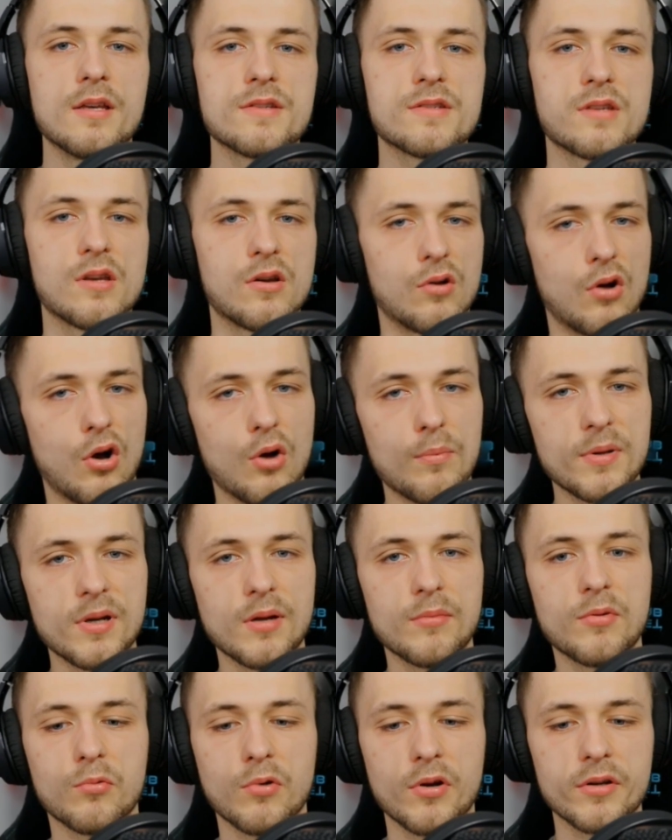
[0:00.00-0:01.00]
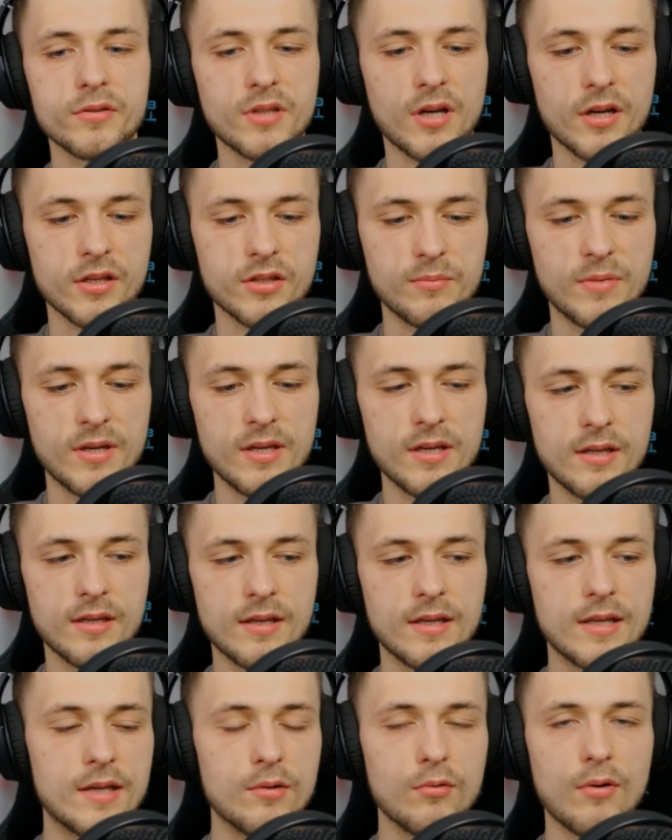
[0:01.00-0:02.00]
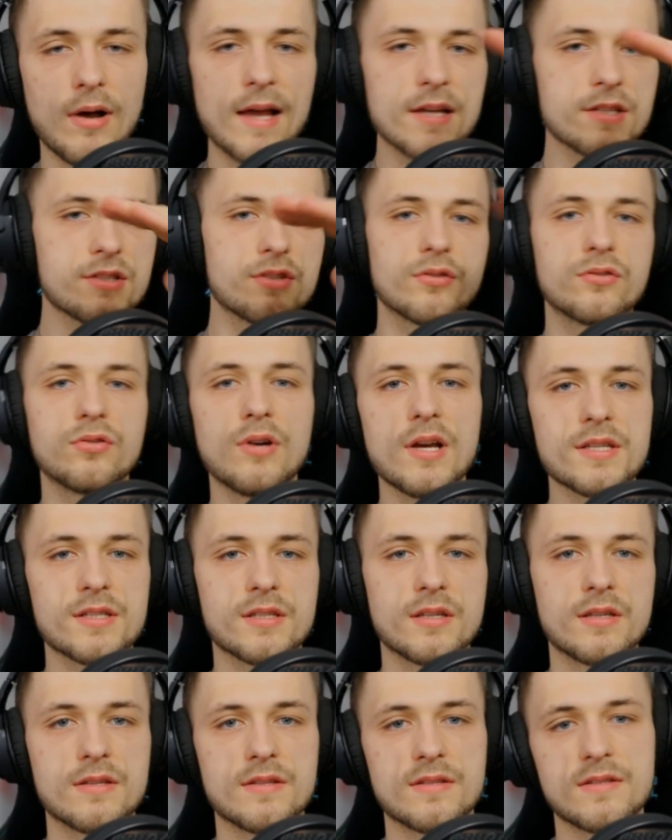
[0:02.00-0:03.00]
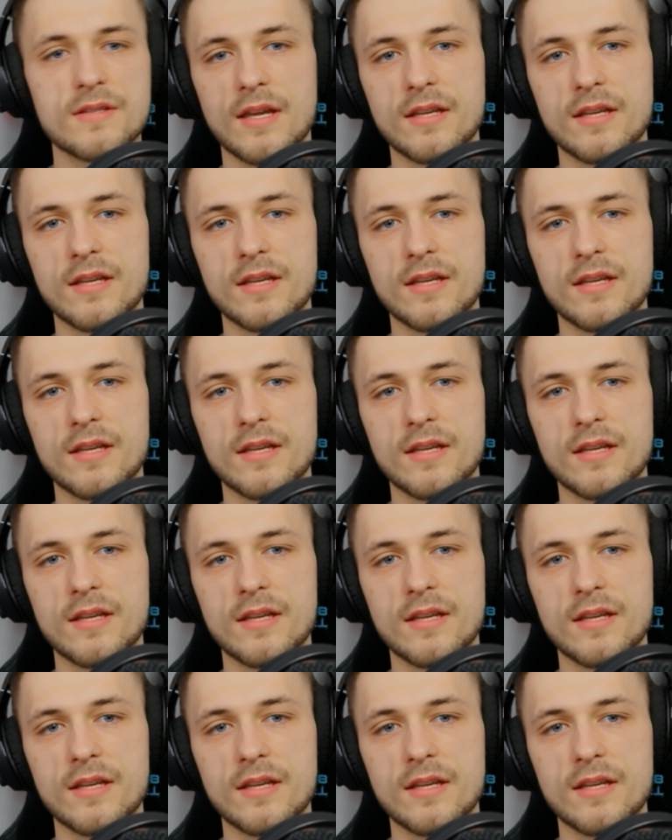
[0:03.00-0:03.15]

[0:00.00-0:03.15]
So open up the Word document. It will ask you questions,